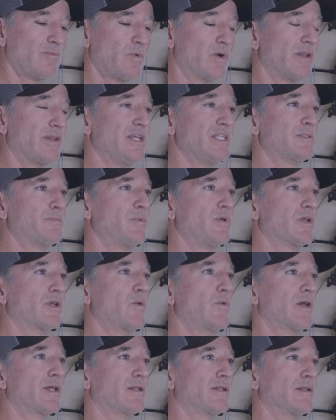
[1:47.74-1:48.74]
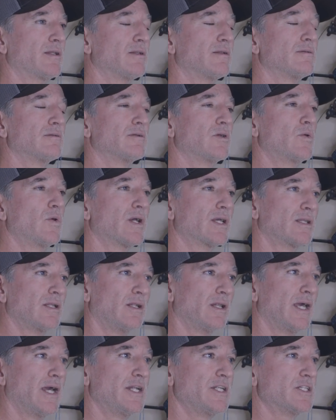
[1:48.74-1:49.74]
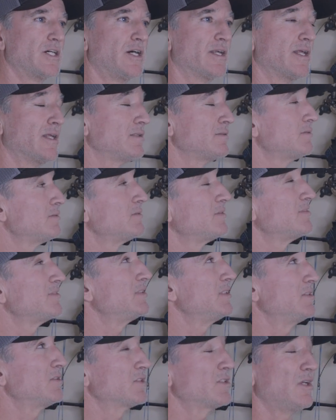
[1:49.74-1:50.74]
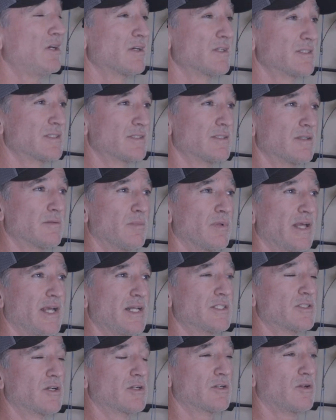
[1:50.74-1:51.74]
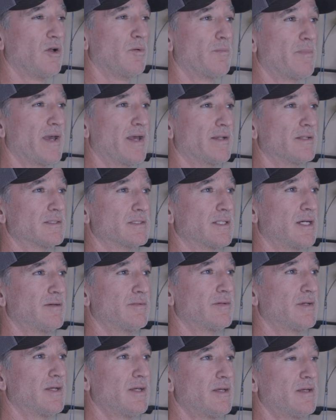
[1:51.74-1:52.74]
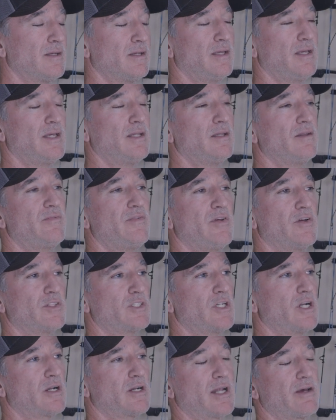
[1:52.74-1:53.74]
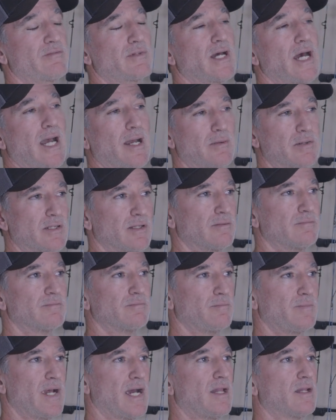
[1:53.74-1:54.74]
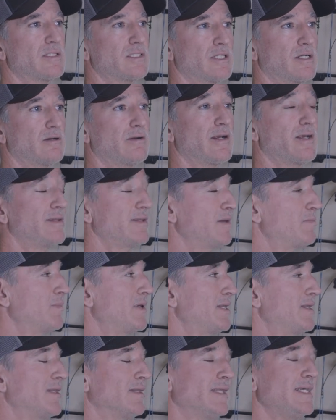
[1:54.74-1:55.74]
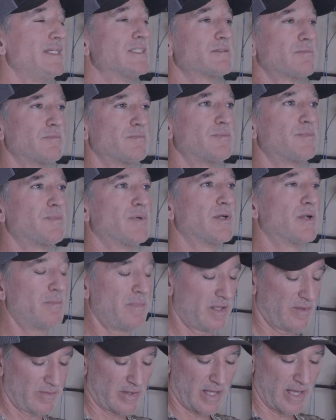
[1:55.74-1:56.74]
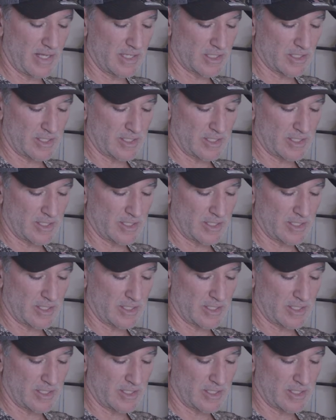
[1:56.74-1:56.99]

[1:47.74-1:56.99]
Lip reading: one of these, put a quick little edge on it, you know, as long as the blades aren't all bent and stuff. In the field, you're not gonna have time to balance it or anything, but at least put a bit of an edge